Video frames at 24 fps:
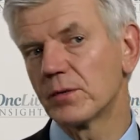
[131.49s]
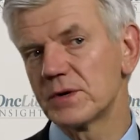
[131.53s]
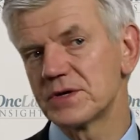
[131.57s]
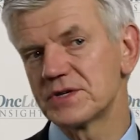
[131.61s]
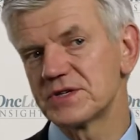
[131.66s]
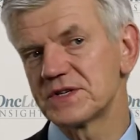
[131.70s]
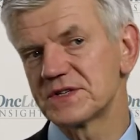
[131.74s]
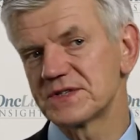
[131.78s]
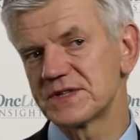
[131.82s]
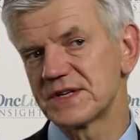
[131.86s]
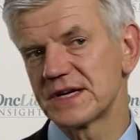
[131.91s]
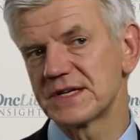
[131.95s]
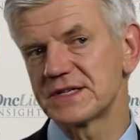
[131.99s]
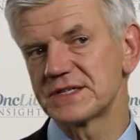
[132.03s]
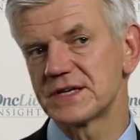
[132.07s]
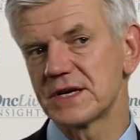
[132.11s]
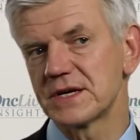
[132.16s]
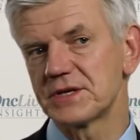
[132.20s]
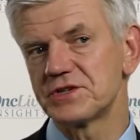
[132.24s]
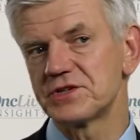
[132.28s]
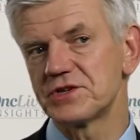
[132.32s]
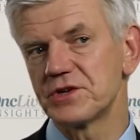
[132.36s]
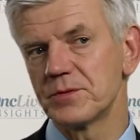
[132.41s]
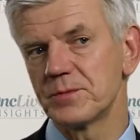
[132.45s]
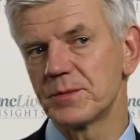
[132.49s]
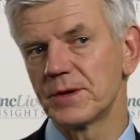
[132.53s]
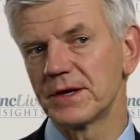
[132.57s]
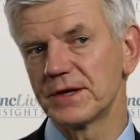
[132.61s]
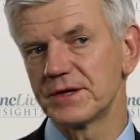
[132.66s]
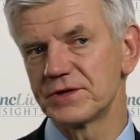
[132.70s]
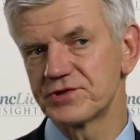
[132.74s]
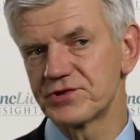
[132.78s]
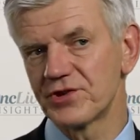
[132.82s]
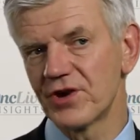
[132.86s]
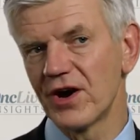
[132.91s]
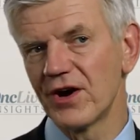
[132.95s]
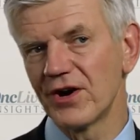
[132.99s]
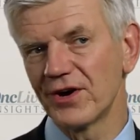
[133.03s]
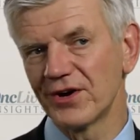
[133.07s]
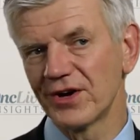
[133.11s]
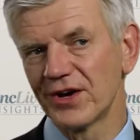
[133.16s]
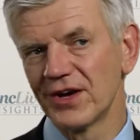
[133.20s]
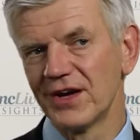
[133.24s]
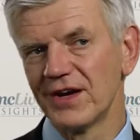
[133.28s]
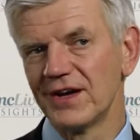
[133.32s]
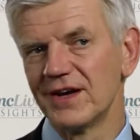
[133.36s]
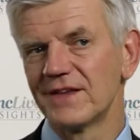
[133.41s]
which is an antitubulin drug,